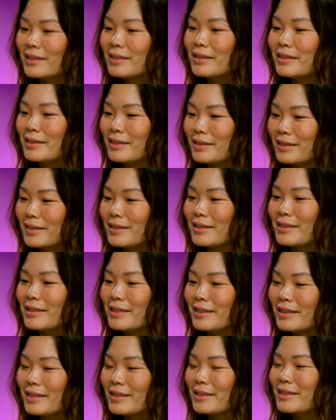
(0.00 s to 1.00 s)

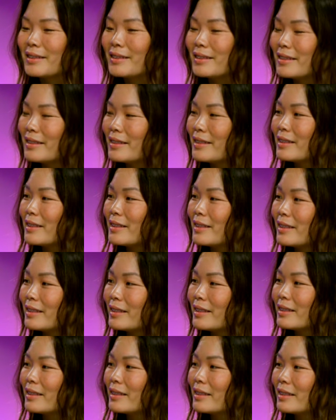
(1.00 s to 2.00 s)

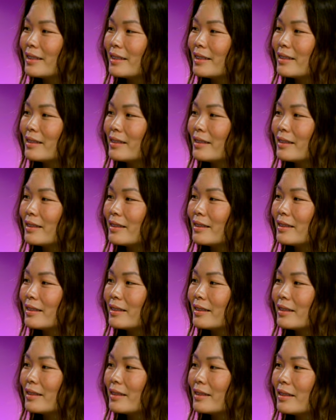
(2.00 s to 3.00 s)

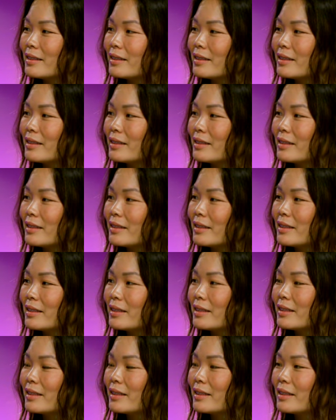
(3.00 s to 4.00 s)

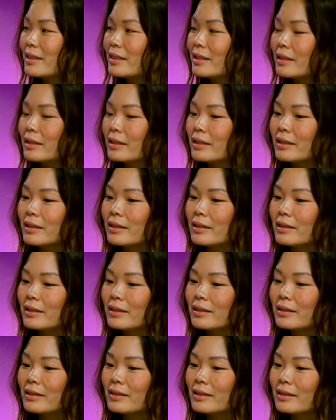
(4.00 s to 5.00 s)

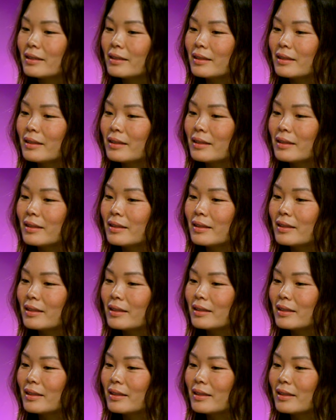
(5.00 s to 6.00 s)

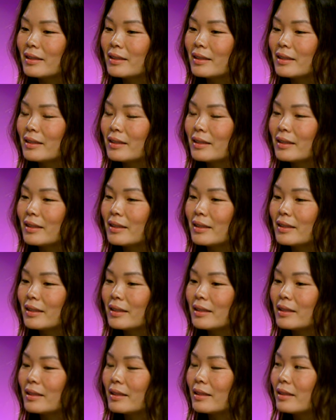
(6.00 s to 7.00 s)

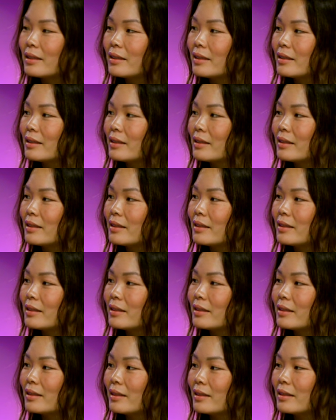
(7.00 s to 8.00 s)
The person shown says nothing.